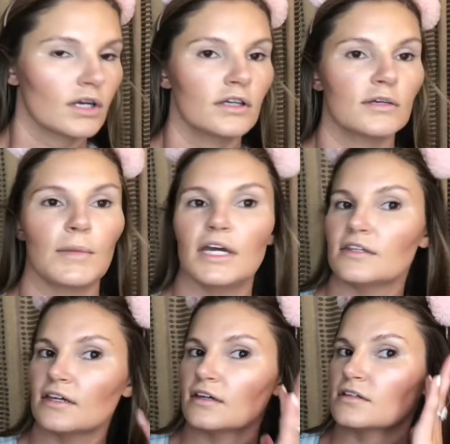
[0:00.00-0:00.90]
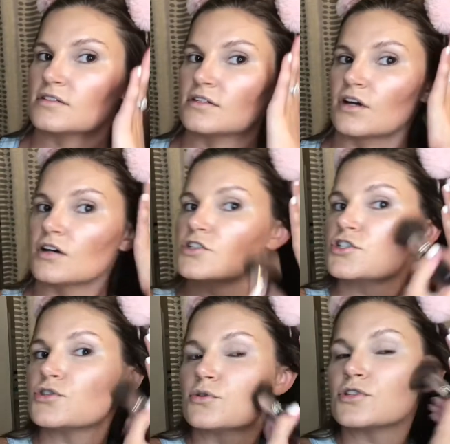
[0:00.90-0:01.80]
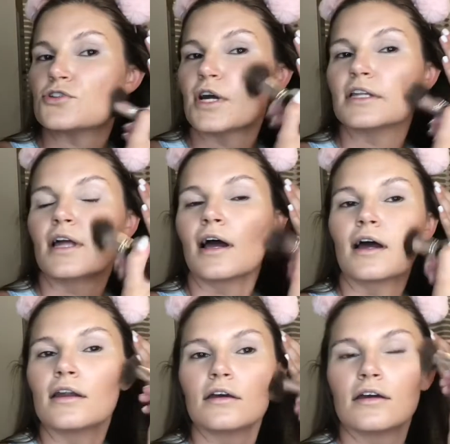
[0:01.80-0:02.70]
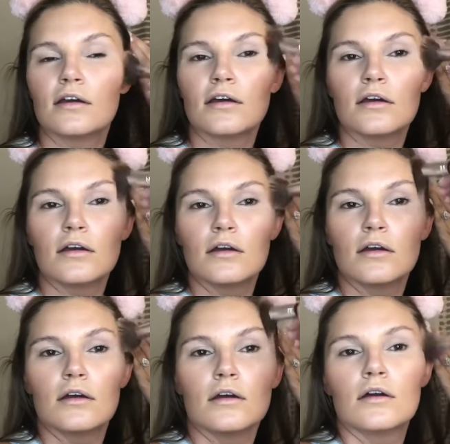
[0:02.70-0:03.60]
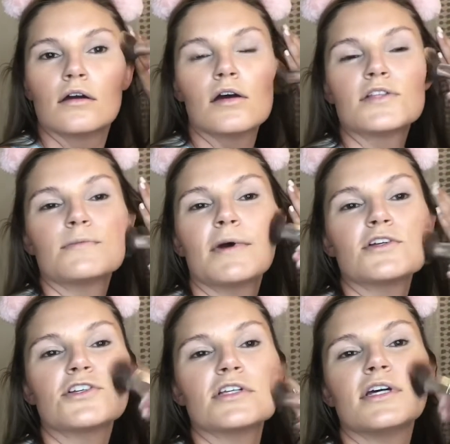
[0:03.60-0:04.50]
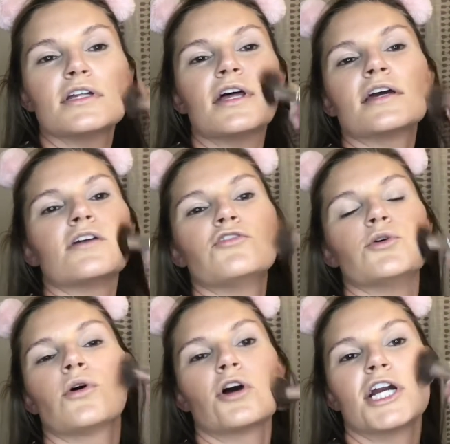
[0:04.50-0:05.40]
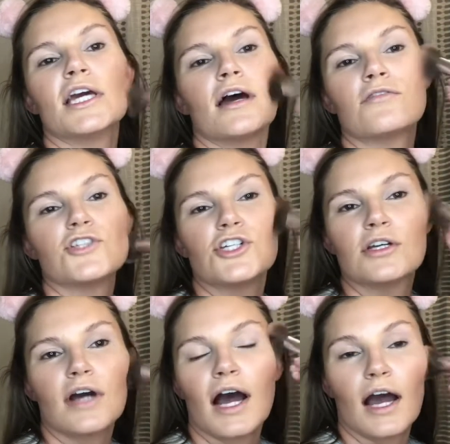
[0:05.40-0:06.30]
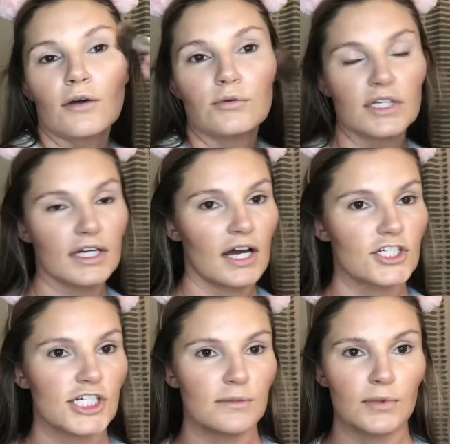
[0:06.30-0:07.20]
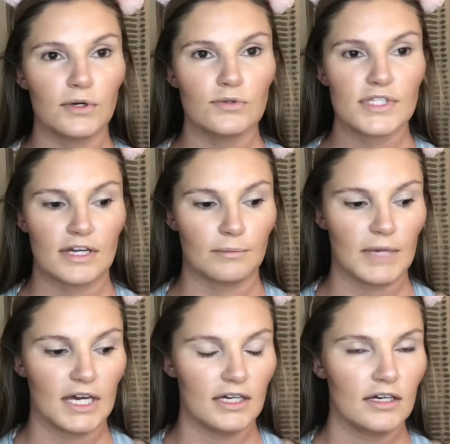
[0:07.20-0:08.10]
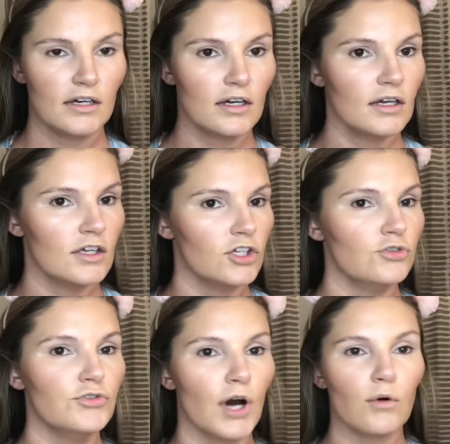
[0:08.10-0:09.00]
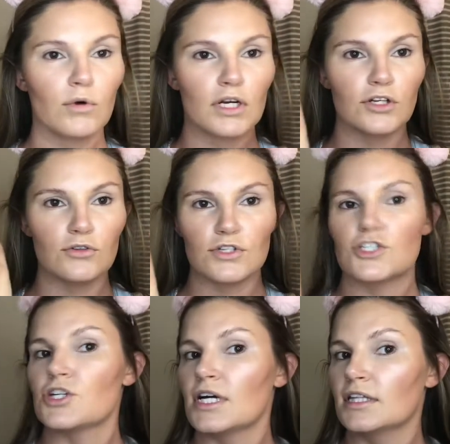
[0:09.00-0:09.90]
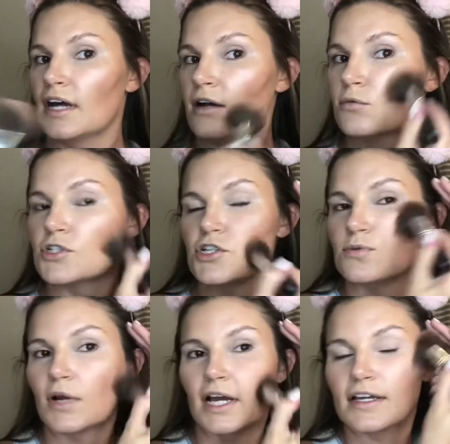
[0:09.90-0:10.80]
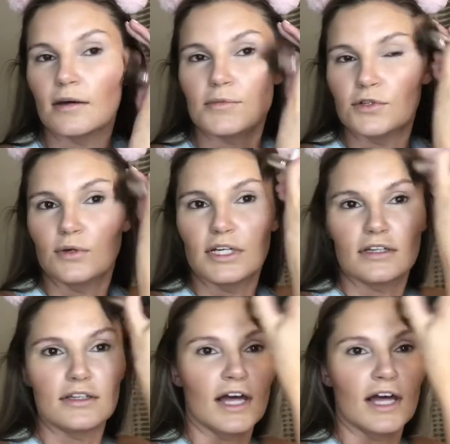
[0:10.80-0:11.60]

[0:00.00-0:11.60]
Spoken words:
And the main thing is to not just do a straight line, especially like if you already have really high cheekbones like me. You don't want to do the straight line, which is what I kept doing